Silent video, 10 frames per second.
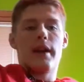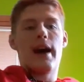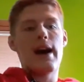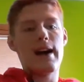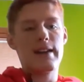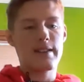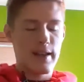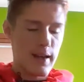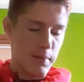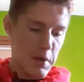guys?
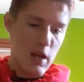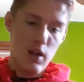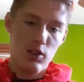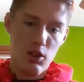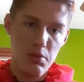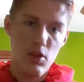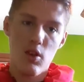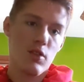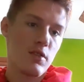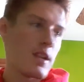
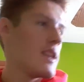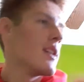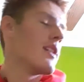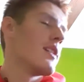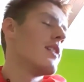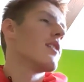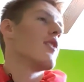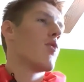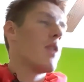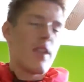MWT here
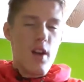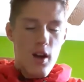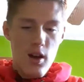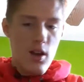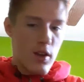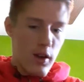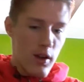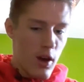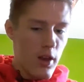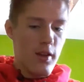with
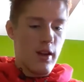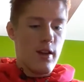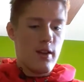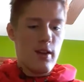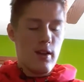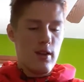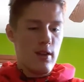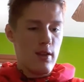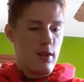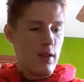another
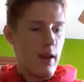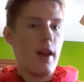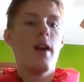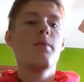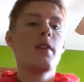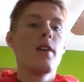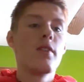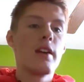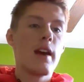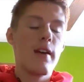NBA
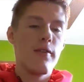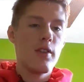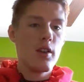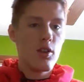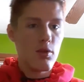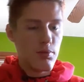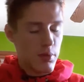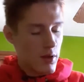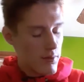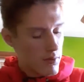recap video.
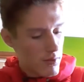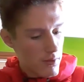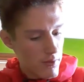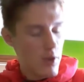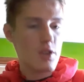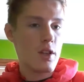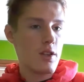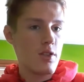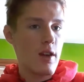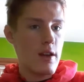But first, I
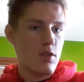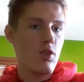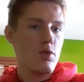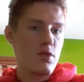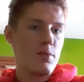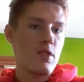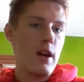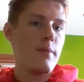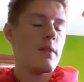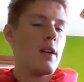need you guys to go and
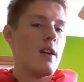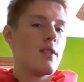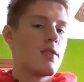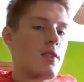subscribe to